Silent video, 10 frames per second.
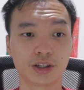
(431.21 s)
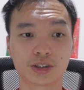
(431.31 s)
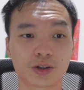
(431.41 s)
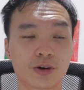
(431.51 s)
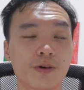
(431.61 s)

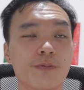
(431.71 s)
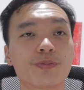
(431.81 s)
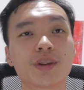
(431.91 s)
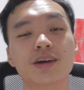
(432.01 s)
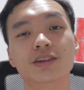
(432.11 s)
So
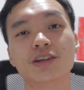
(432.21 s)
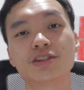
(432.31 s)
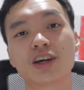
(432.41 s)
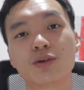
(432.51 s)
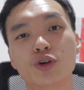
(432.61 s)

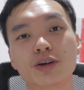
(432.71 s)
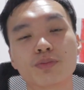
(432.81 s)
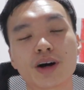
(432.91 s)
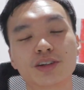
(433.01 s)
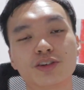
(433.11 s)
this game week
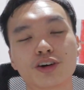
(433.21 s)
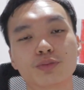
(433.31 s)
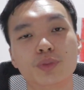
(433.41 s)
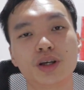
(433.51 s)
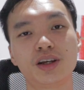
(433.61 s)
might
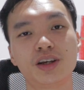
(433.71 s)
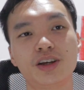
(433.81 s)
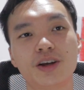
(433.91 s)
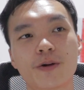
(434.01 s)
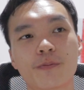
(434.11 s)
not
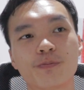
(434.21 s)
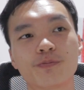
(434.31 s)
be